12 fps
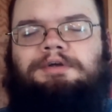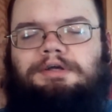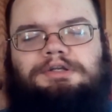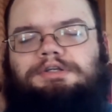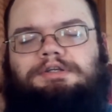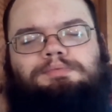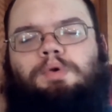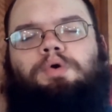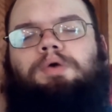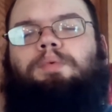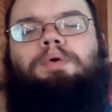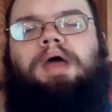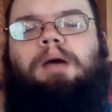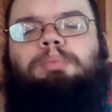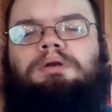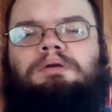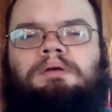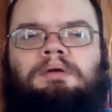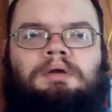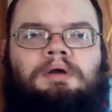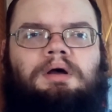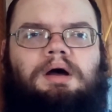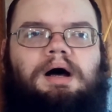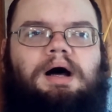It won't happen.
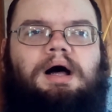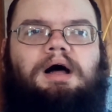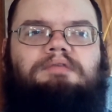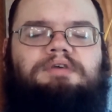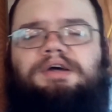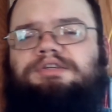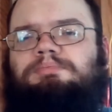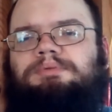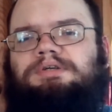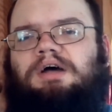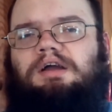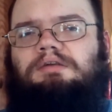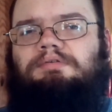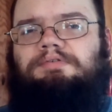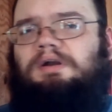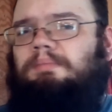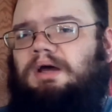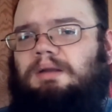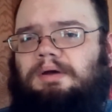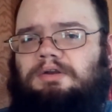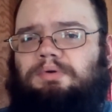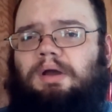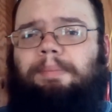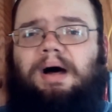I've also been talking to a friend of mine about
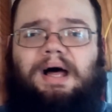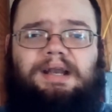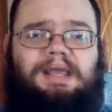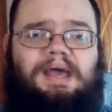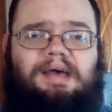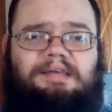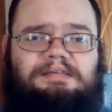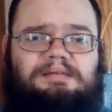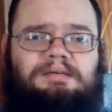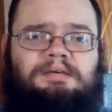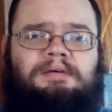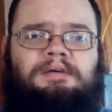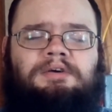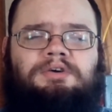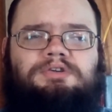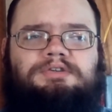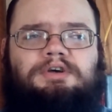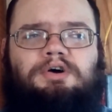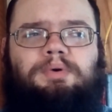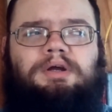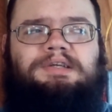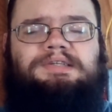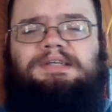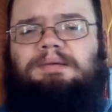doing a podcast, so we're going
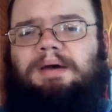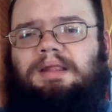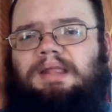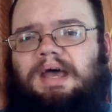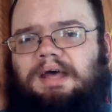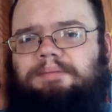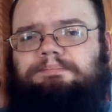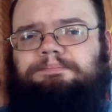to see about that.